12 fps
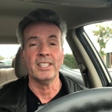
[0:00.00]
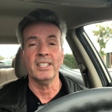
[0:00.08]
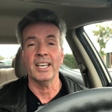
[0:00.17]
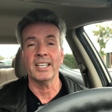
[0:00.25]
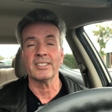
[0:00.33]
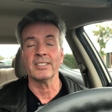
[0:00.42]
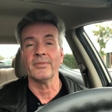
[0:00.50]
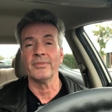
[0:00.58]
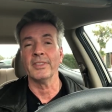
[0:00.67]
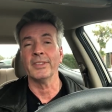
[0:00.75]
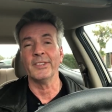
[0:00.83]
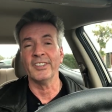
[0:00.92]
yet.
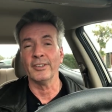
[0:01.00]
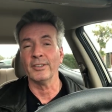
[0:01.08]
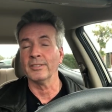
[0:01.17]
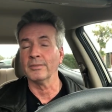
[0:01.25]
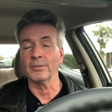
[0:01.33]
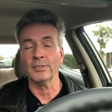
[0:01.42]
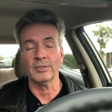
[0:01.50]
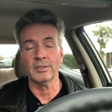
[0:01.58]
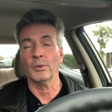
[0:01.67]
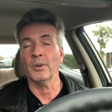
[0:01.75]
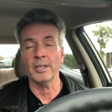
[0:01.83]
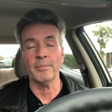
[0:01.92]
They're
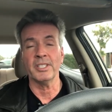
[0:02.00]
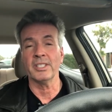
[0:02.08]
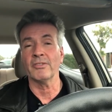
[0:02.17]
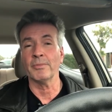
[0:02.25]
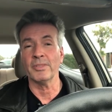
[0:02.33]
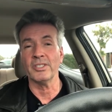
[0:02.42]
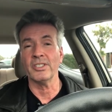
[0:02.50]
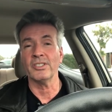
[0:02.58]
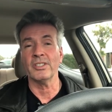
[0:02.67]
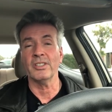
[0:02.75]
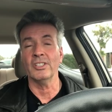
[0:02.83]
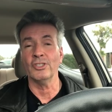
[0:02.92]
quite a bit different
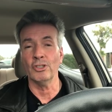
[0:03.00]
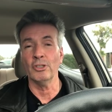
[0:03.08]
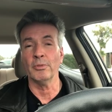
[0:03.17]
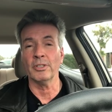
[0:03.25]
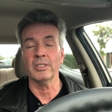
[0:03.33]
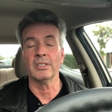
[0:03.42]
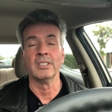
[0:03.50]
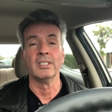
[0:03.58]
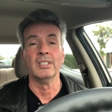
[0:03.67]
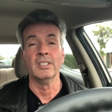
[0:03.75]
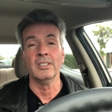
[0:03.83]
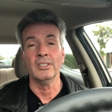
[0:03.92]
position than Uber.
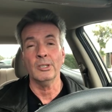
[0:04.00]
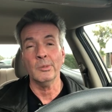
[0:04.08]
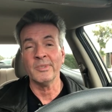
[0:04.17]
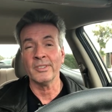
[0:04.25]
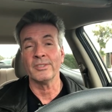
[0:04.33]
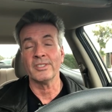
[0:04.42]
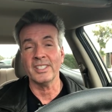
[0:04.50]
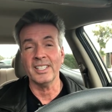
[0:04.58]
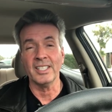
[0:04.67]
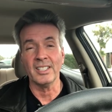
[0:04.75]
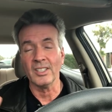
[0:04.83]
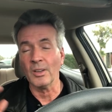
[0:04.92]
Uber's
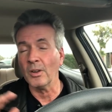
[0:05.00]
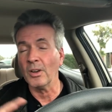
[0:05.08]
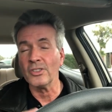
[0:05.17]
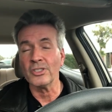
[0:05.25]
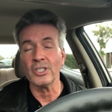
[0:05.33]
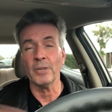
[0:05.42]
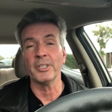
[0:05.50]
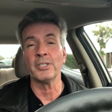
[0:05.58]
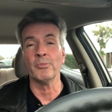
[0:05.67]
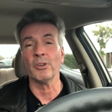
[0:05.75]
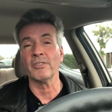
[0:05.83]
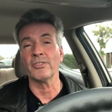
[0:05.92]
in so
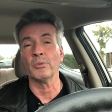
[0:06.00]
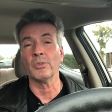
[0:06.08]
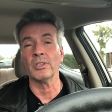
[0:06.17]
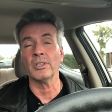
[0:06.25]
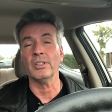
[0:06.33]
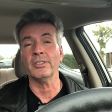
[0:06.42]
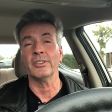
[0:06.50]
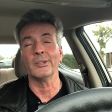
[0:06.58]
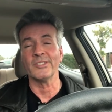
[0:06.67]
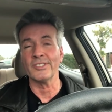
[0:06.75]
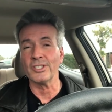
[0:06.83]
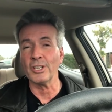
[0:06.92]
much more of the world.
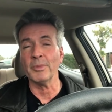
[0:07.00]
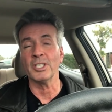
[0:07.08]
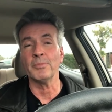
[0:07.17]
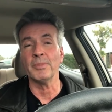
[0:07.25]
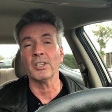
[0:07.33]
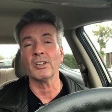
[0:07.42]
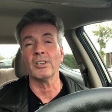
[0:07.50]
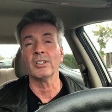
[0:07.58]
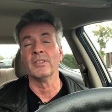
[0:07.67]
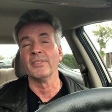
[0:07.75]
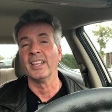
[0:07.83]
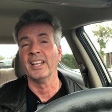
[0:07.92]
They're so much
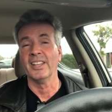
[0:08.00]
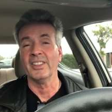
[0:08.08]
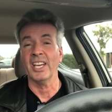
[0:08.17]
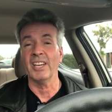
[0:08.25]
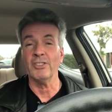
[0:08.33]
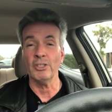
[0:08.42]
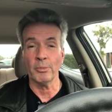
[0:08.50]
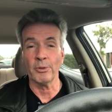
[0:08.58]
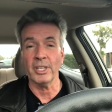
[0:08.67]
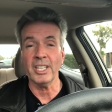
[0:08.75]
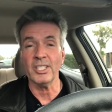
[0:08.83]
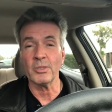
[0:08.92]
bigger. They have
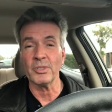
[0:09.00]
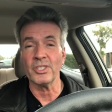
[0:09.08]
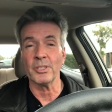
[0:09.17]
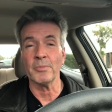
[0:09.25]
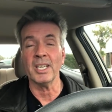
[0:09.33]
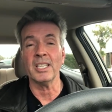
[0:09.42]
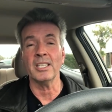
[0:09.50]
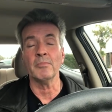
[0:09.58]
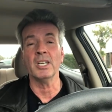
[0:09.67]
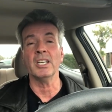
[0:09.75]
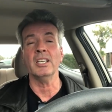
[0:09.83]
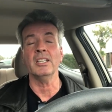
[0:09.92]
Uber Eats, which is making
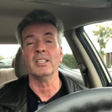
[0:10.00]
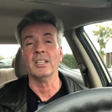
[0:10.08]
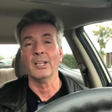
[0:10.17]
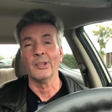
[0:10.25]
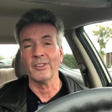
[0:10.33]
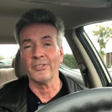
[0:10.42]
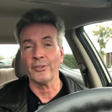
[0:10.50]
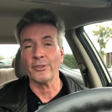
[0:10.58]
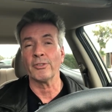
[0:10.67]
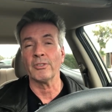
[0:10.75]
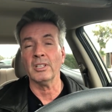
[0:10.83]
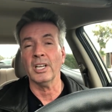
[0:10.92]
money. They're
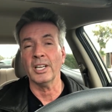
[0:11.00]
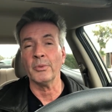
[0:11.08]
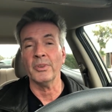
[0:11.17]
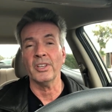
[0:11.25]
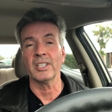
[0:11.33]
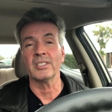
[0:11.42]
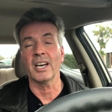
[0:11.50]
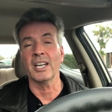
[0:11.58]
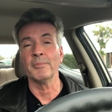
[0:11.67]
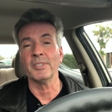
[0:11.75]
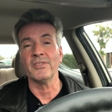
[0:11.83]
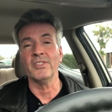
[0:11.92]
further along with the
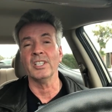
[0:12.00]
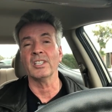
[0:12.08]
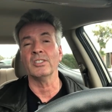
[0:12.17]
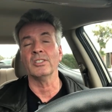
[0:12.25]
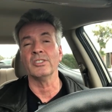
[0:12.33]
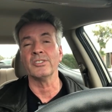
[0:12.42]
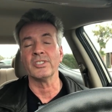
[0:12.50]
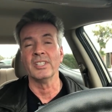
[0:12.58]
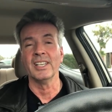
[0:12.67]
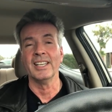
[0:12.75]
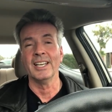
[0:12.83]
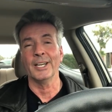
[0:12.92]
autonomous vehicles.
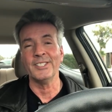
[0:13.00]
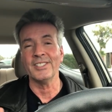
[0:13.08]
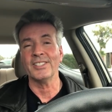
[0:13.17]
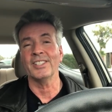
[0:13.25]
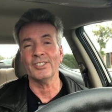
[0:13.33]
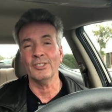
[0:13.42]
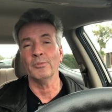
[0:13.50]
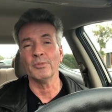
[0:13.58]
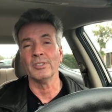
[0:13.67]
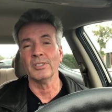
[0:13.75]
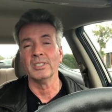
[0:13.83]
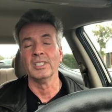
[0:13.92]
I just think
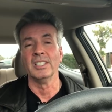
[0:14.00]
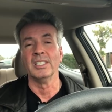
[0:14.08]
Uber